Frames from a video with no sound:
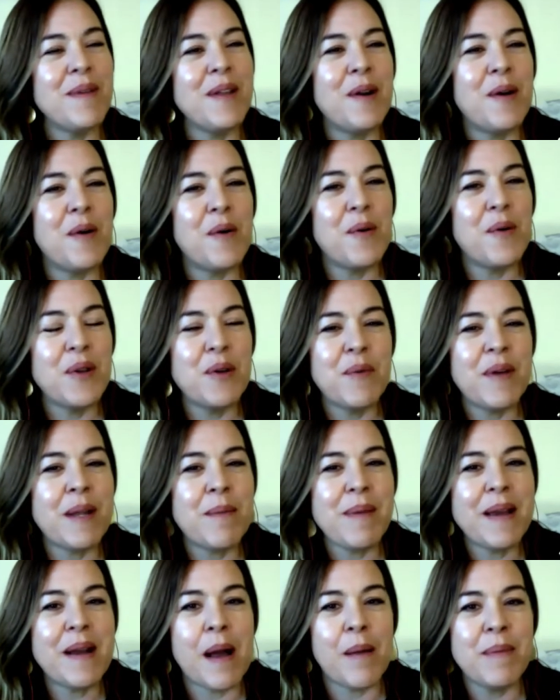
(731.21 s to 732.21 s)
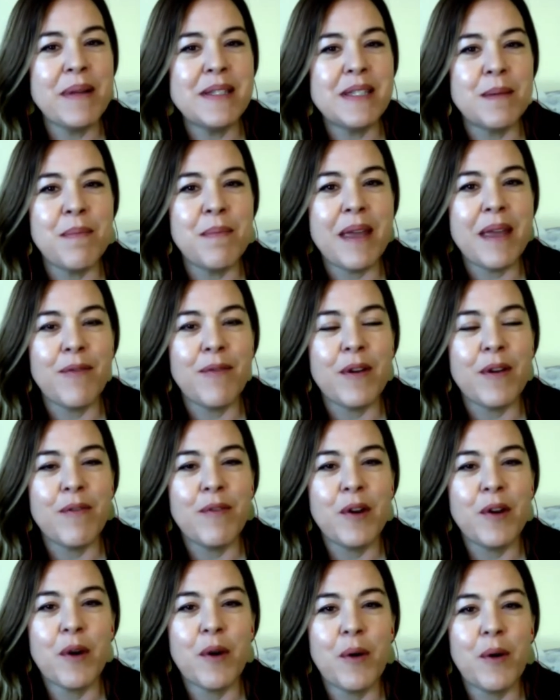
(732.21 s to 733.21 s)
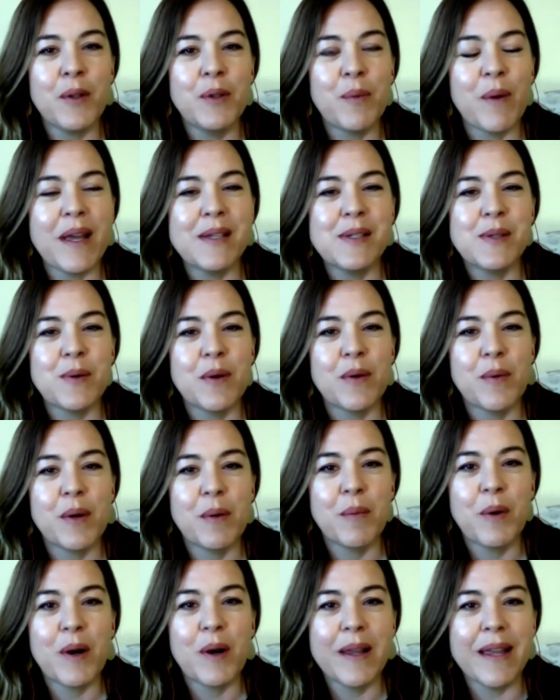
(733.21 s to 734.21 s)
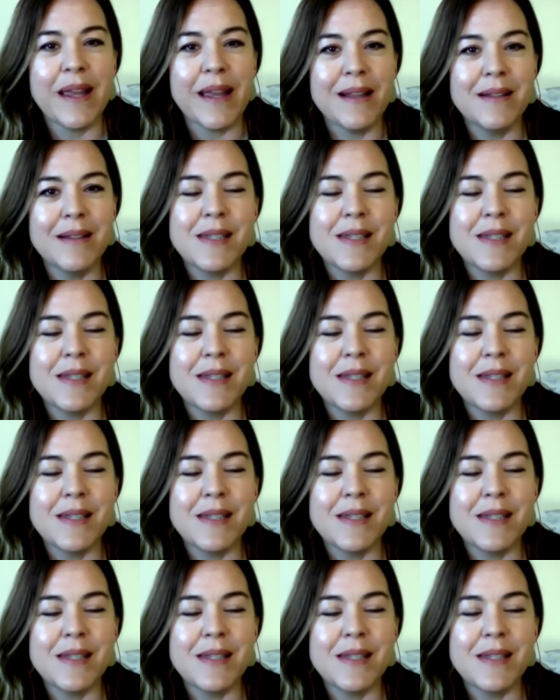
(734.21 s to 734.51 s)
you wouldn't be coming to me if your old ways were working.